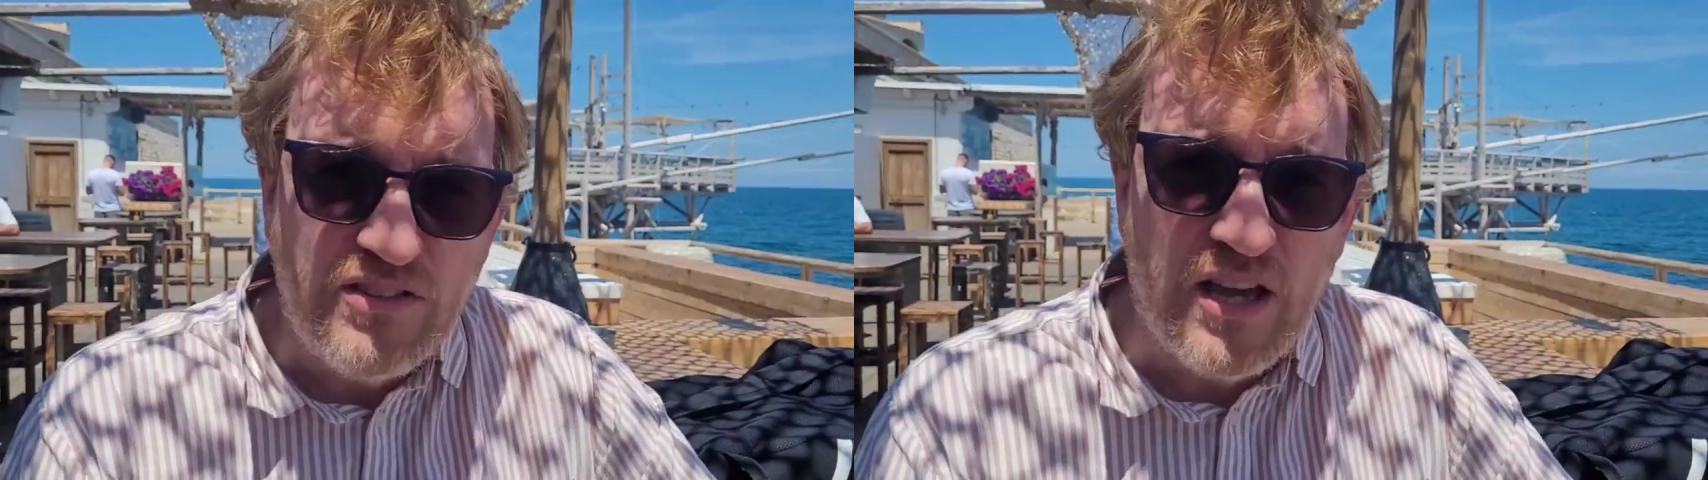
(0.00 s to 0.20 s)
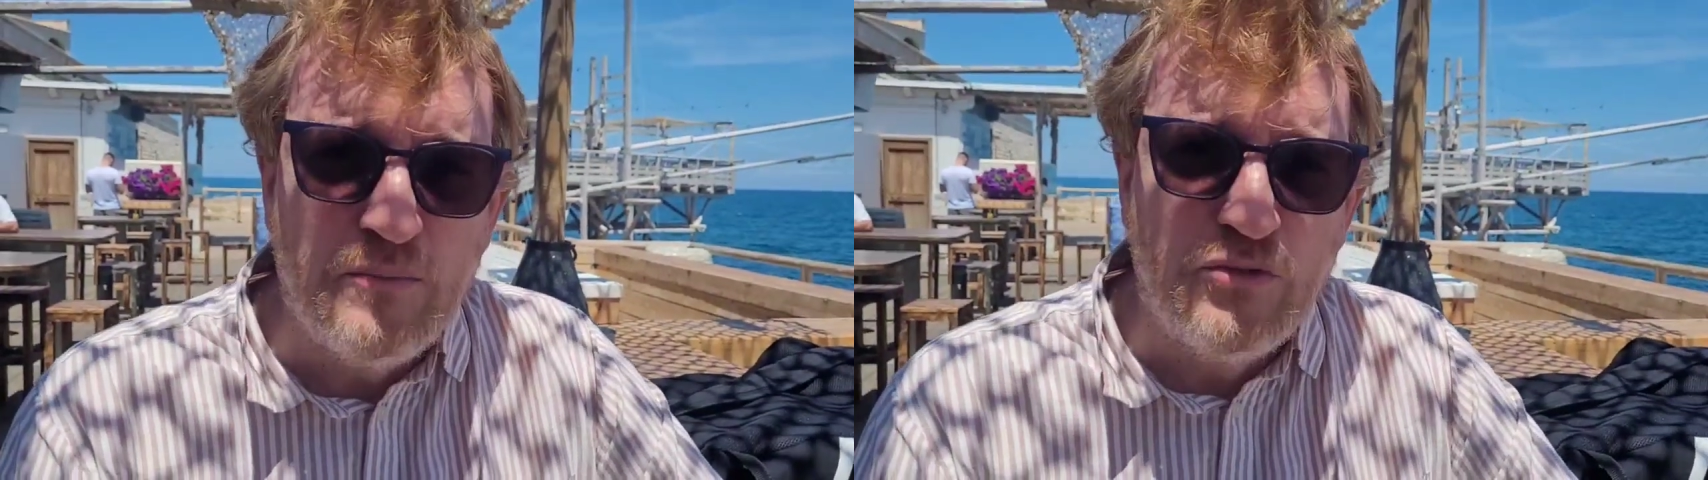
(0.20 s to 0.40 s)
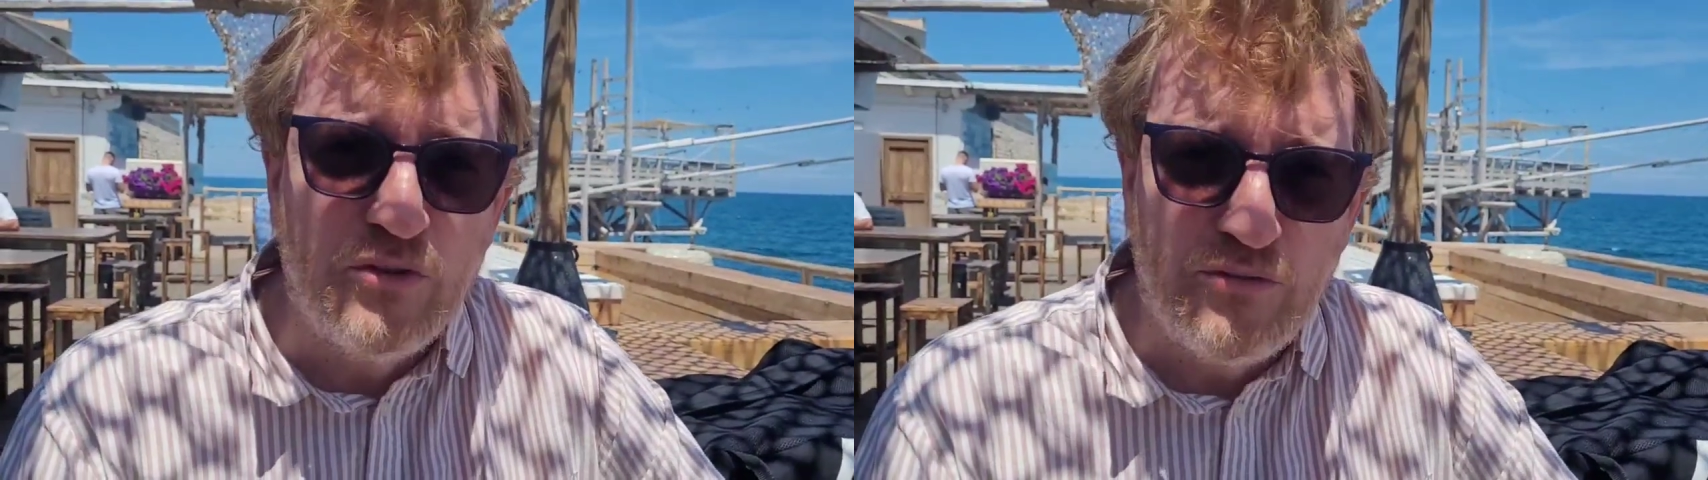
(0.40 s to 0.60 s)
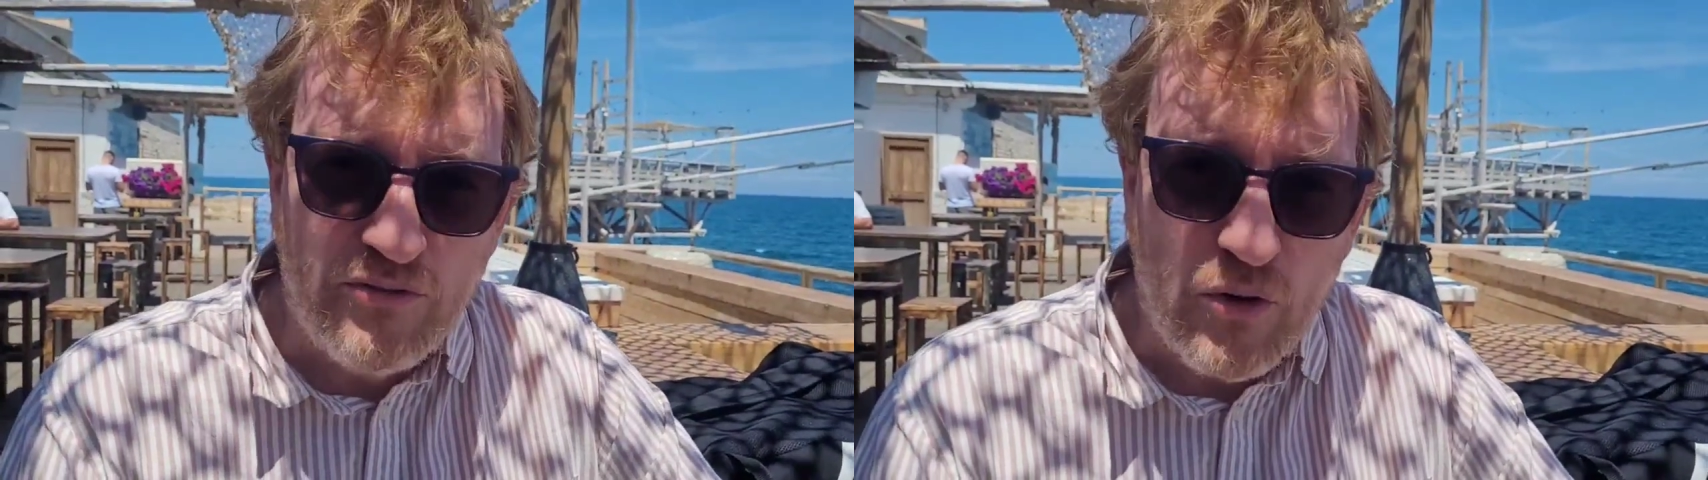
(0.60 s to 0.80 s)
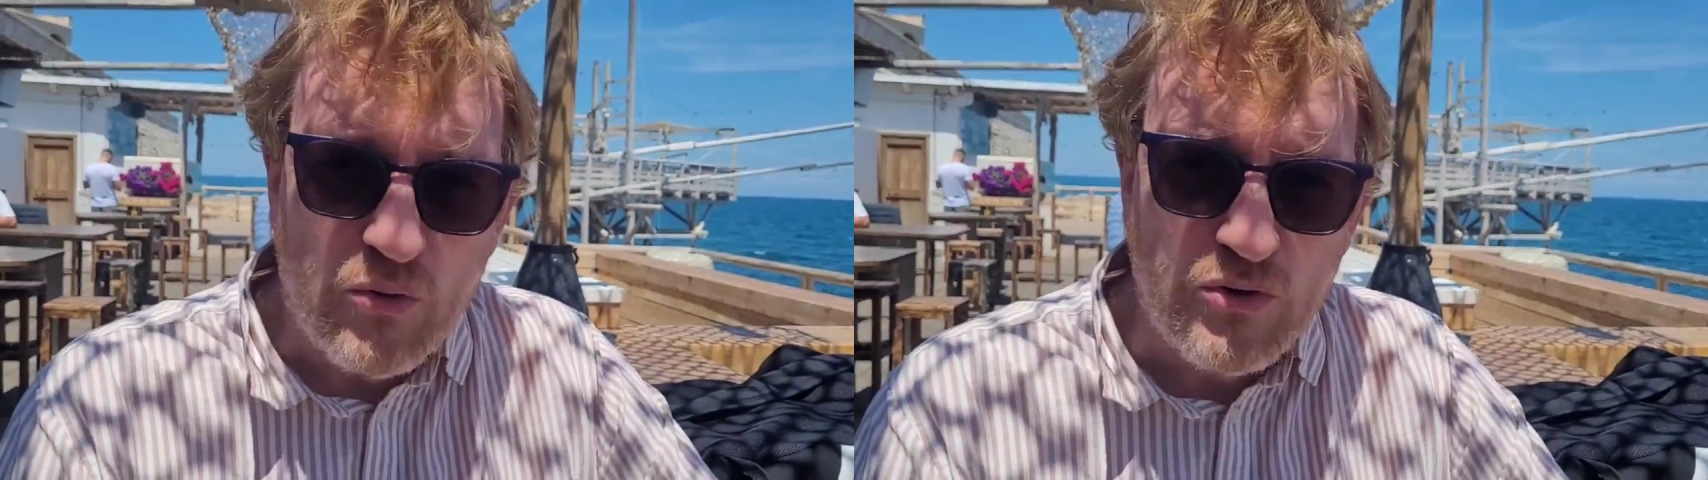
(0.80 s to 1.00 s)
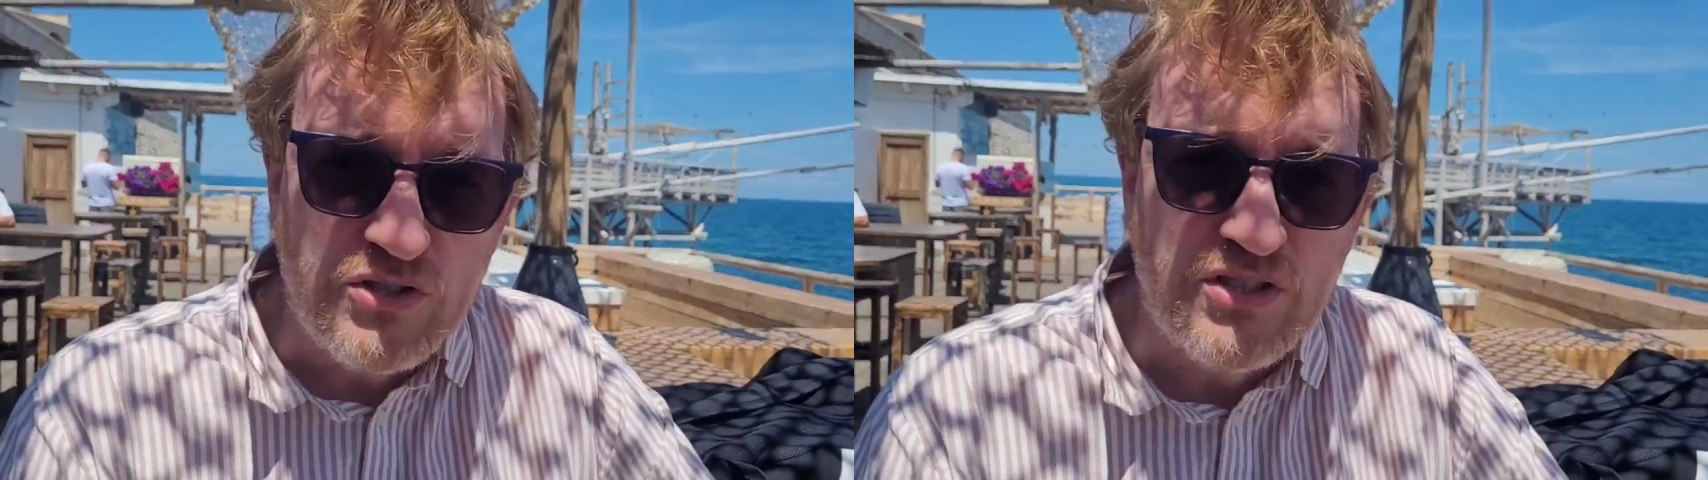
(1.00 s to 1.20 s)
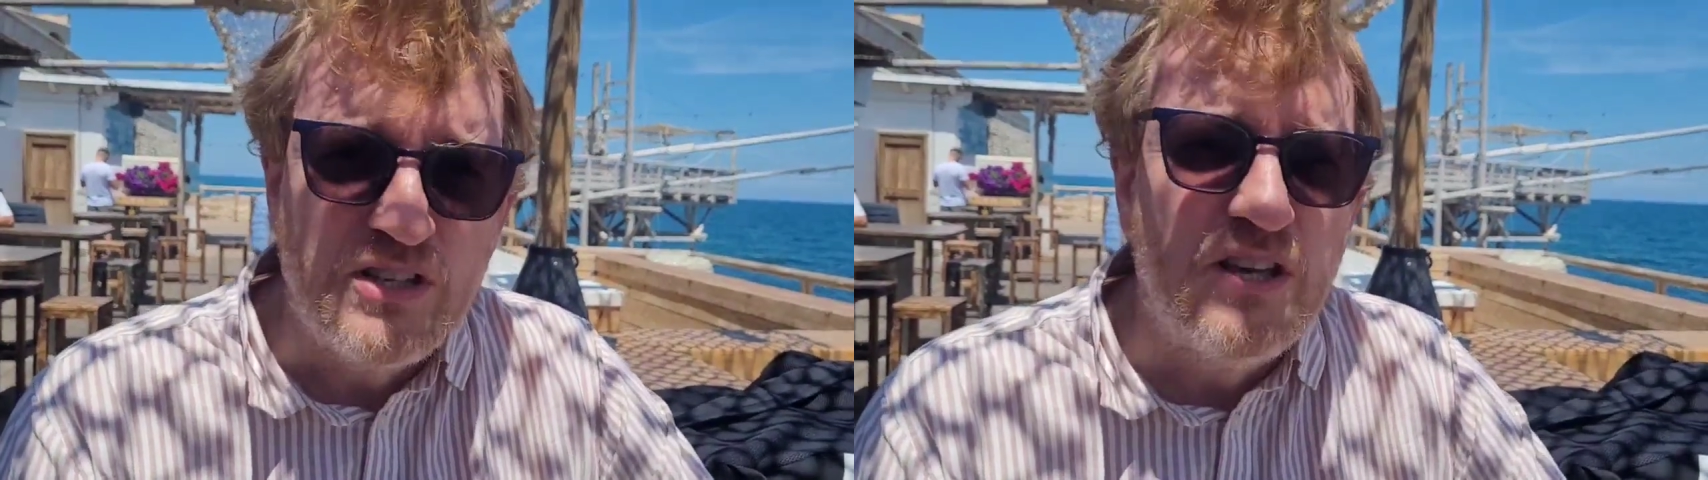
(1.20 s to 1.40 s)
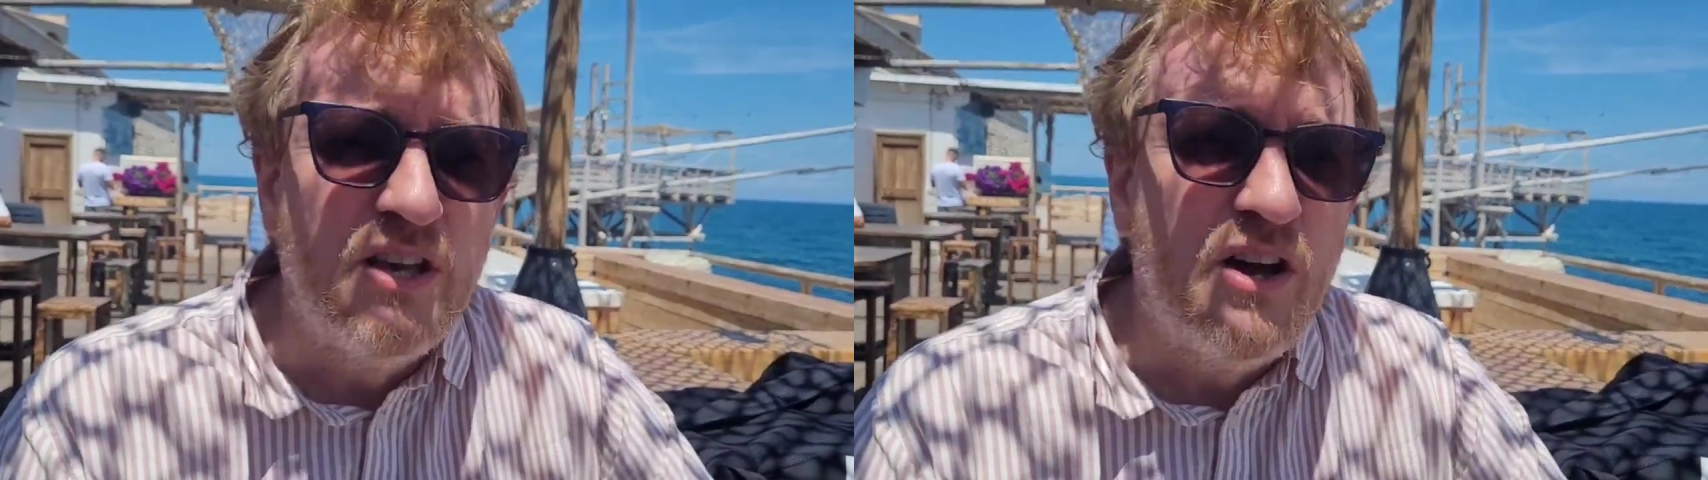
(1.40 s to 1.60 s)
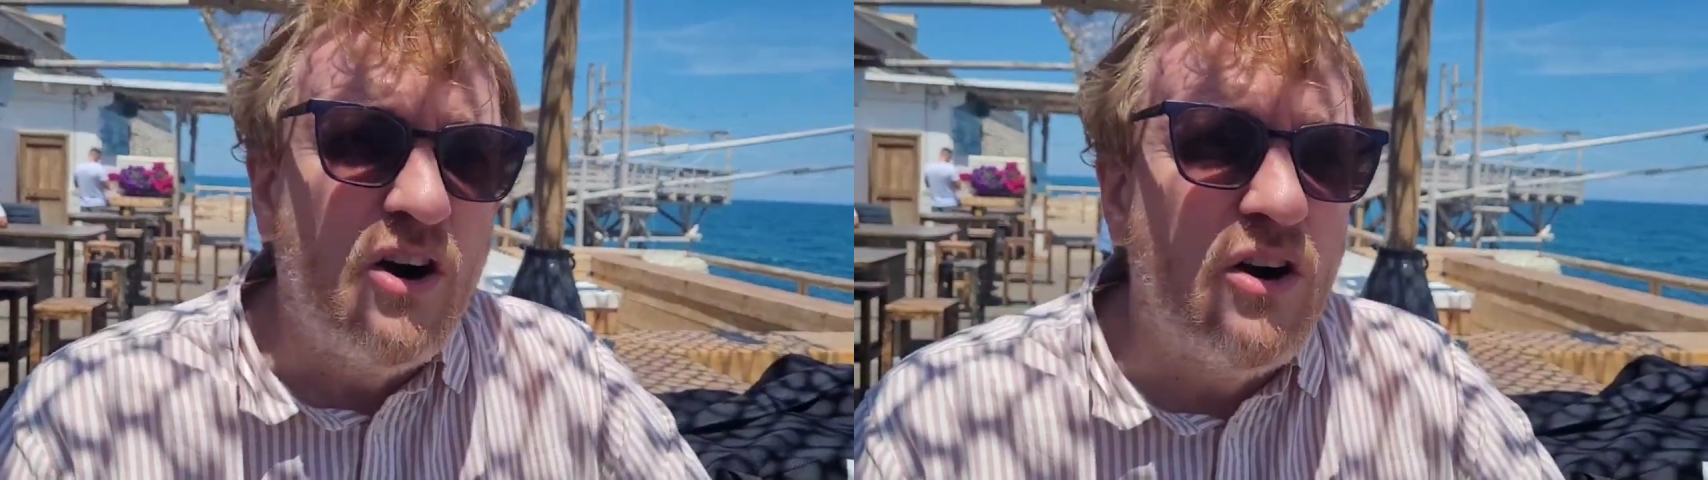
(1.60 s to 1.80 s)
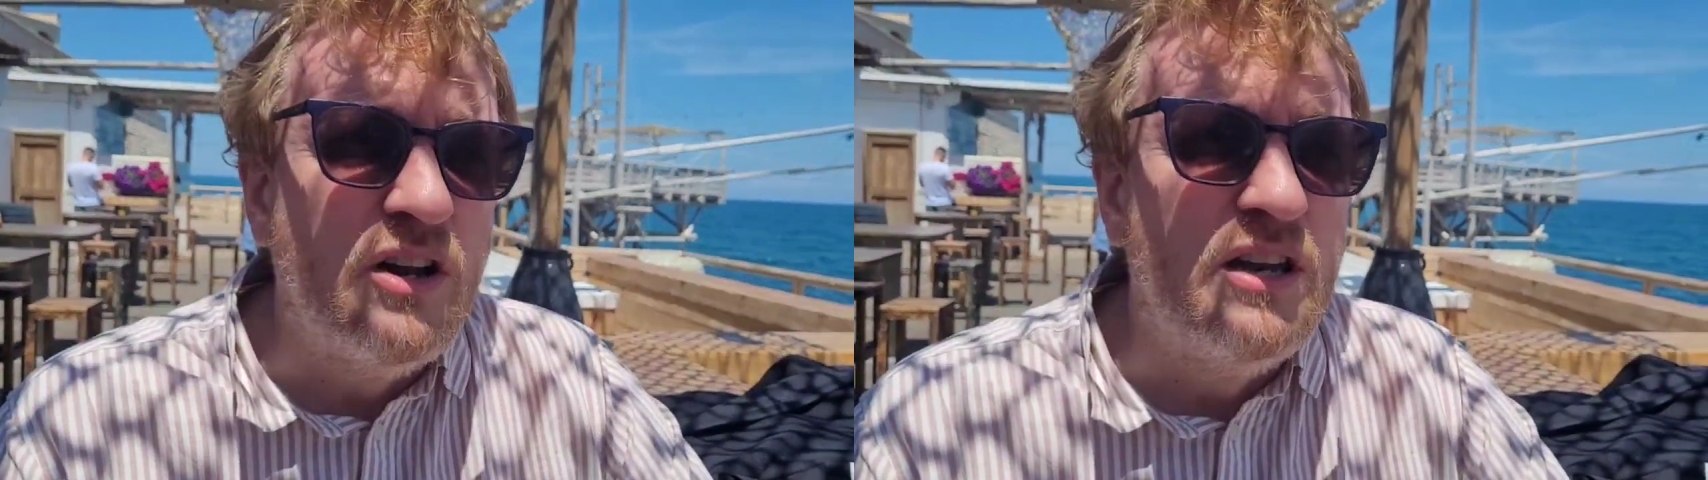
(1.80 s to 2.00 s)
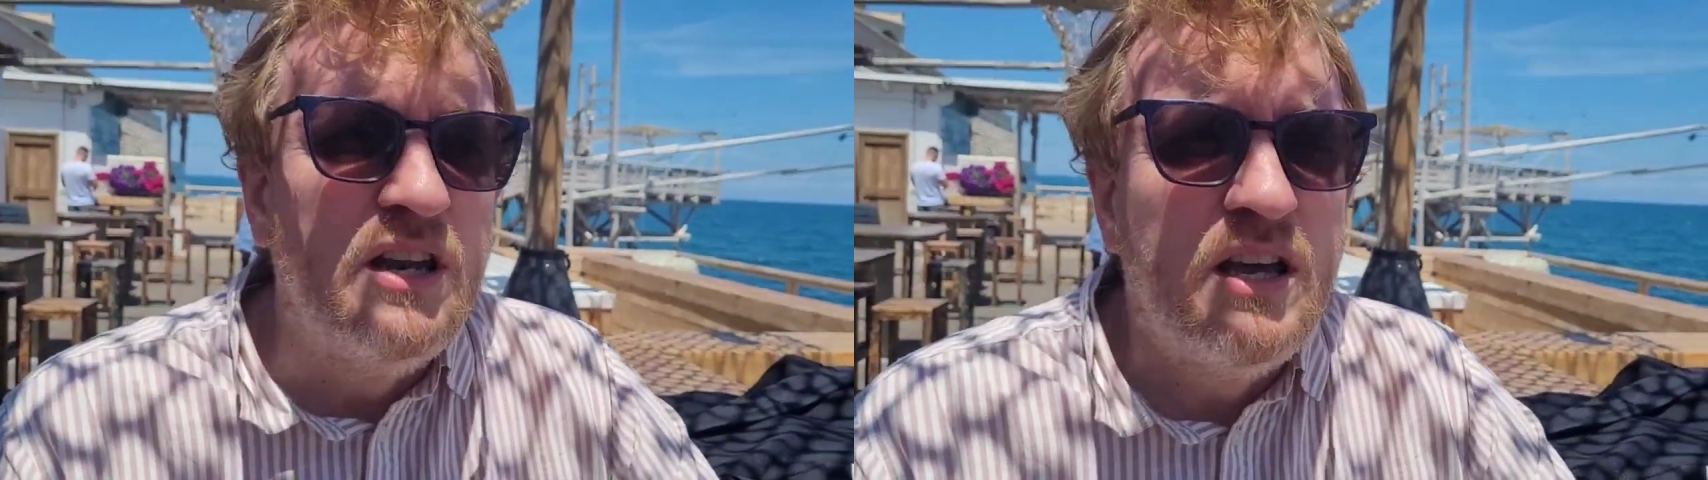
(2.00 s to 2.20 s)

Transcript: time to focus on,